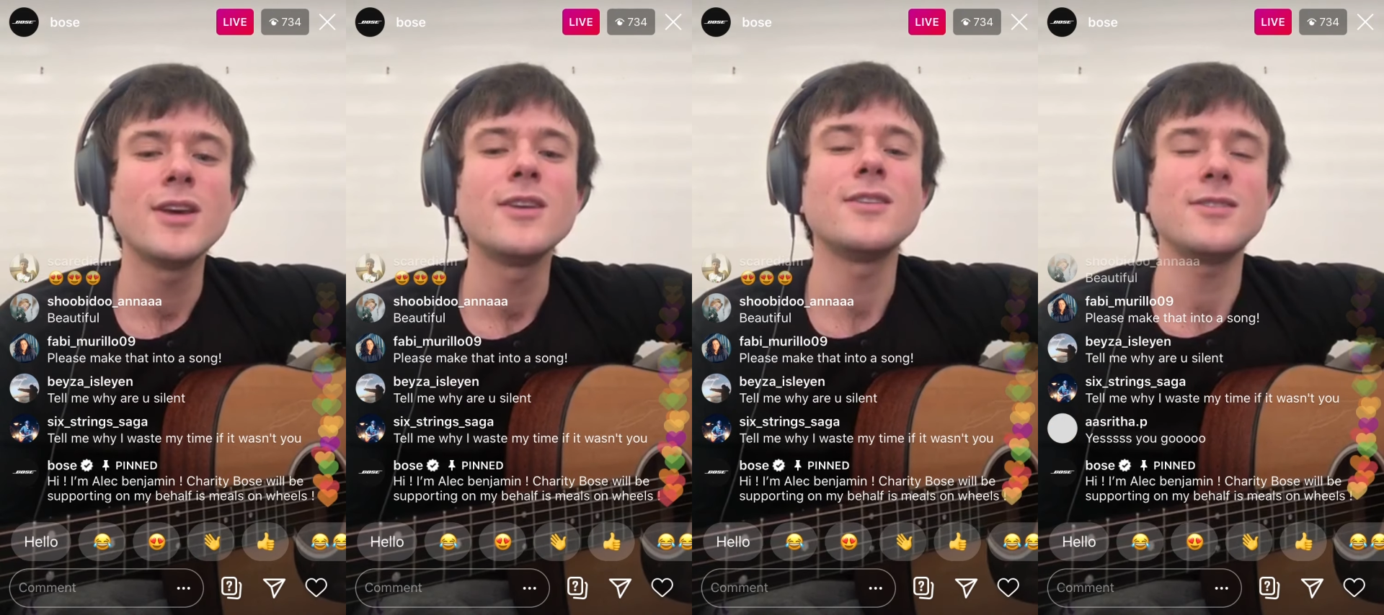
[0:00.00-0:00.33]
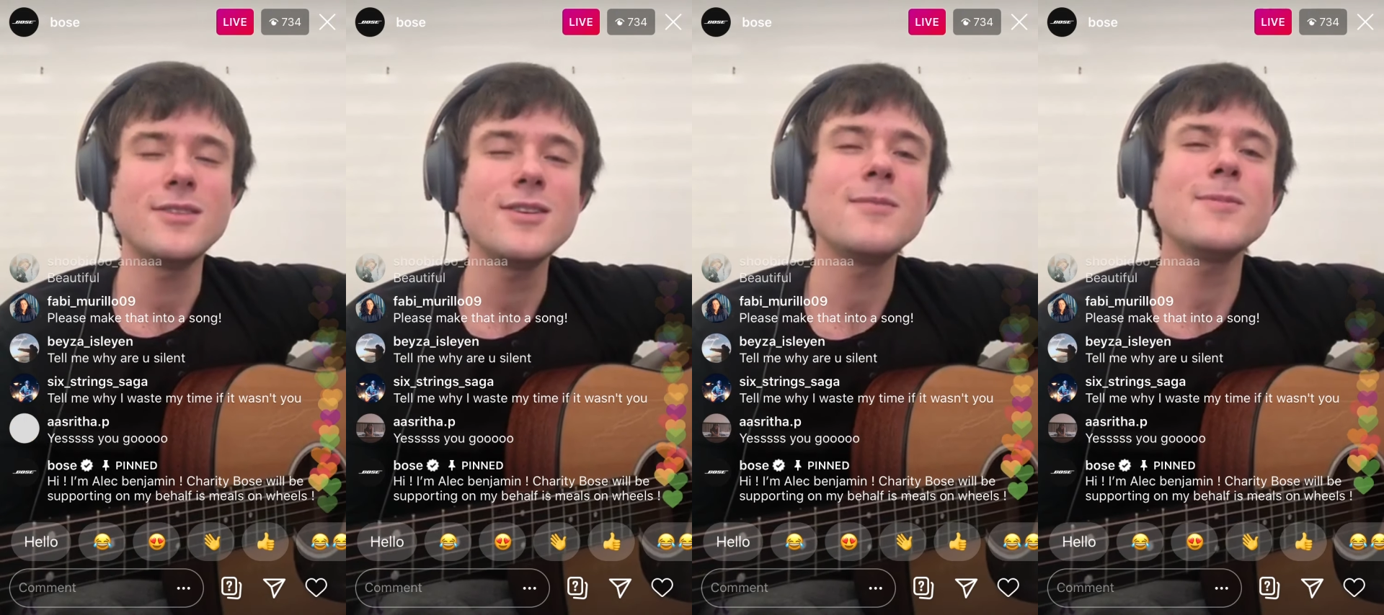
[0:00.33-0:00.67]
And
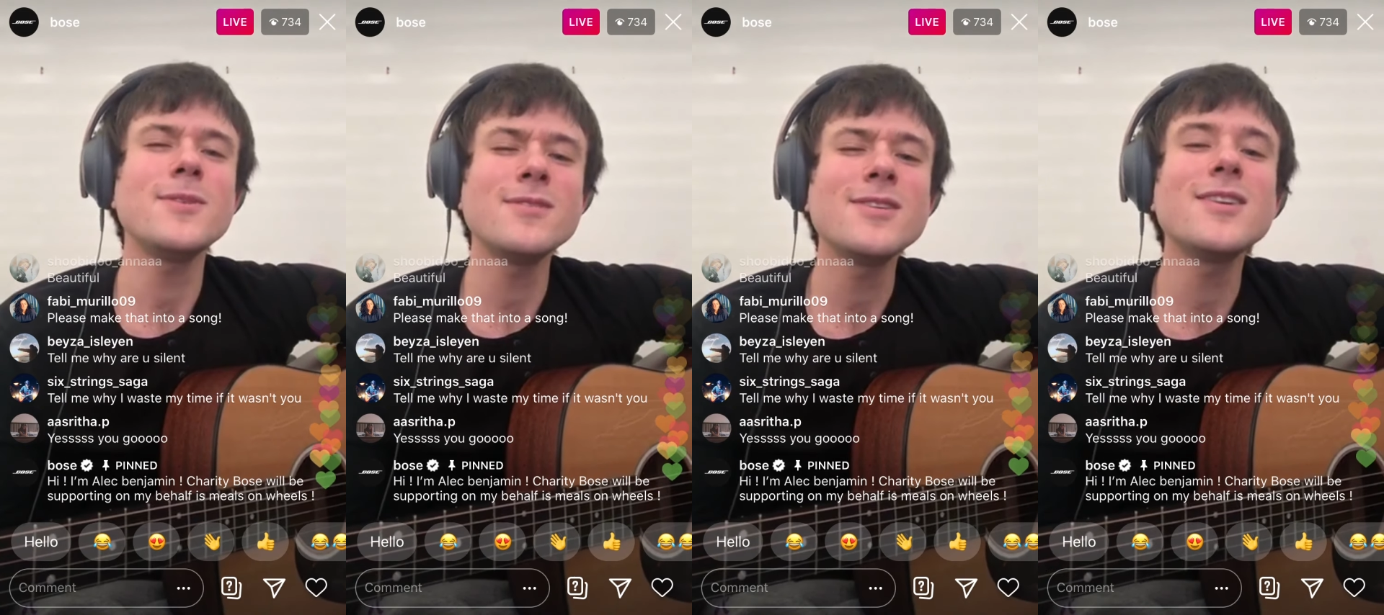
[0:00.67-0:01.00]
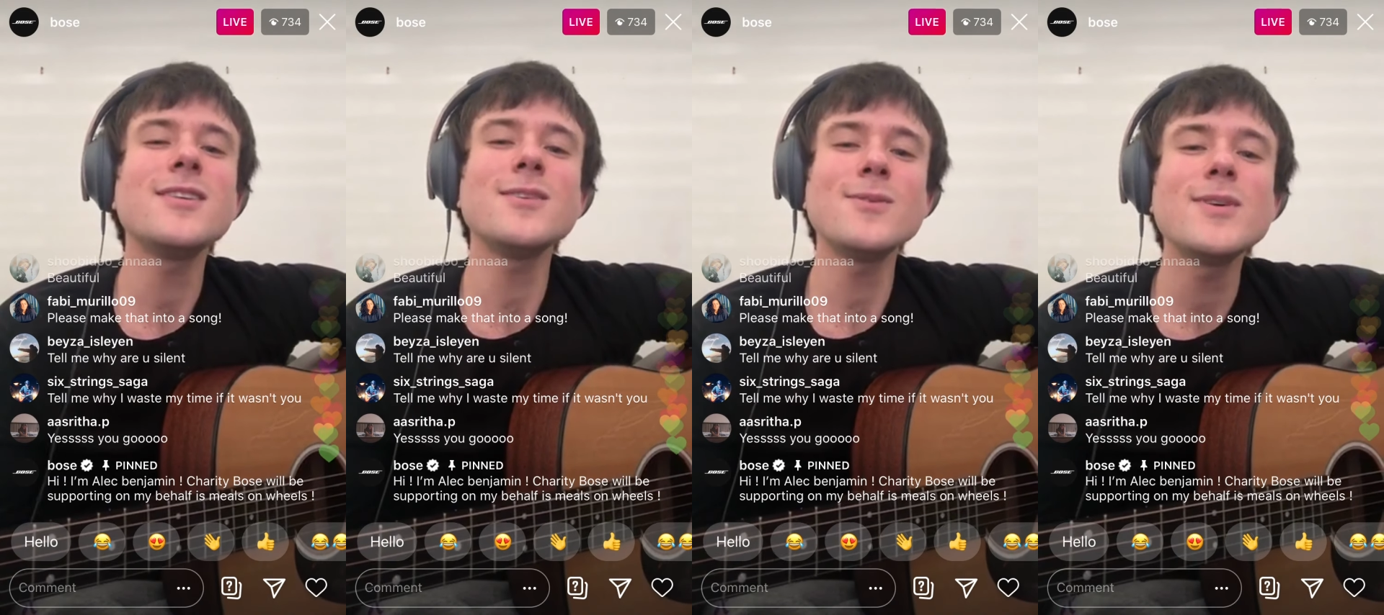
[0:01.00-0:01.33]
tell me
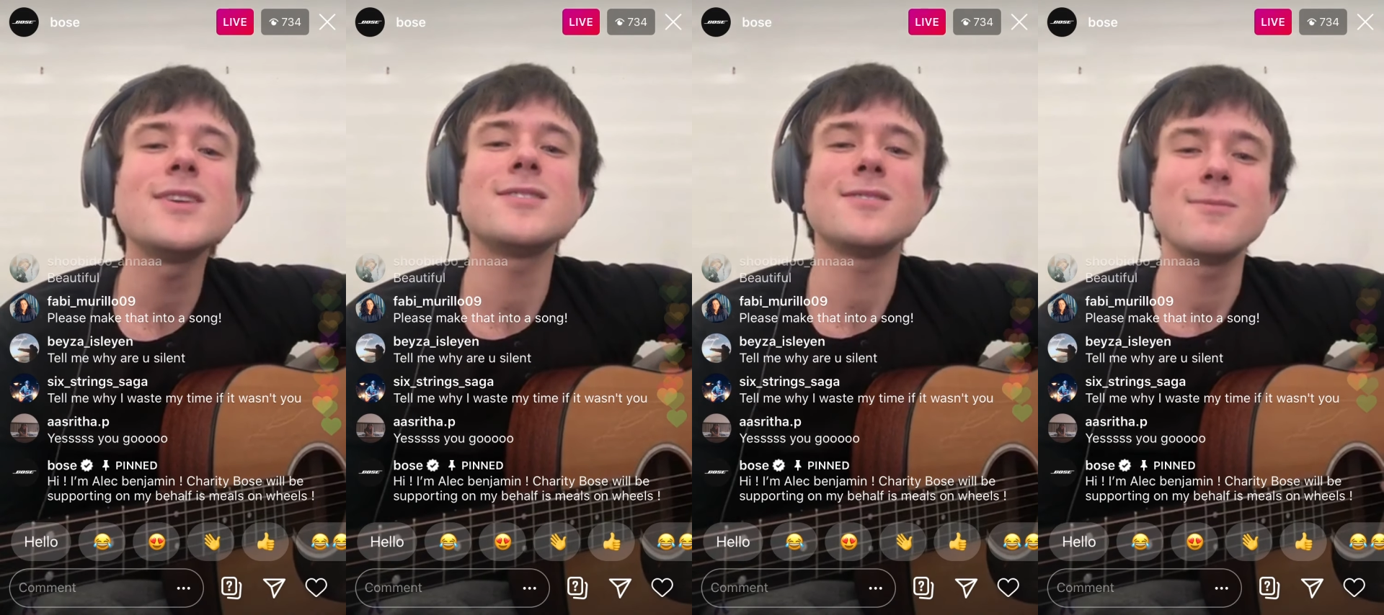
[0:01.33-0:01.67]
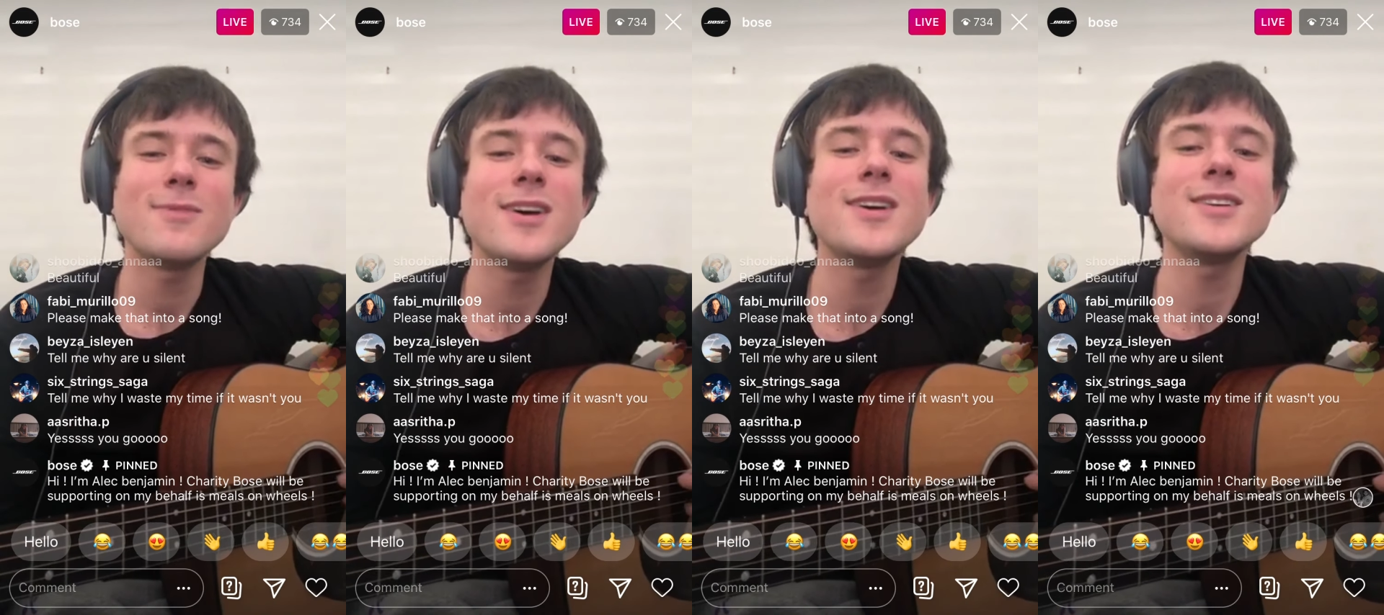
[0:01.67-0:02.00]
why I waste
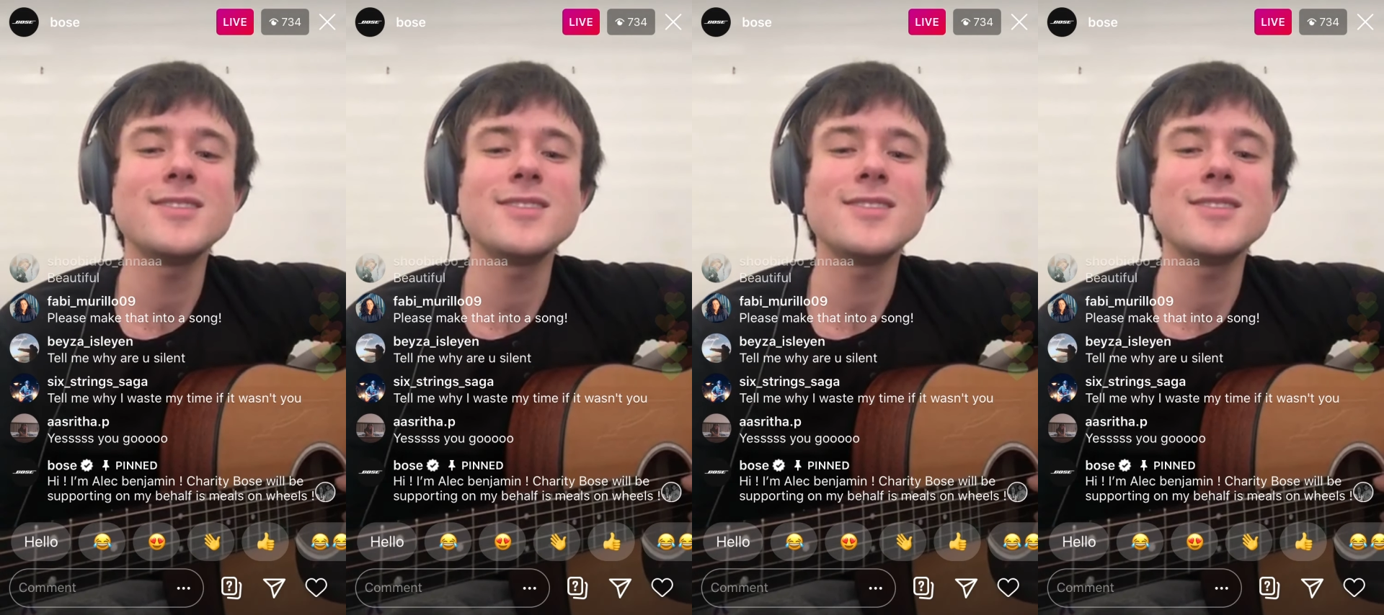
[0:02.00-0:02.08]
my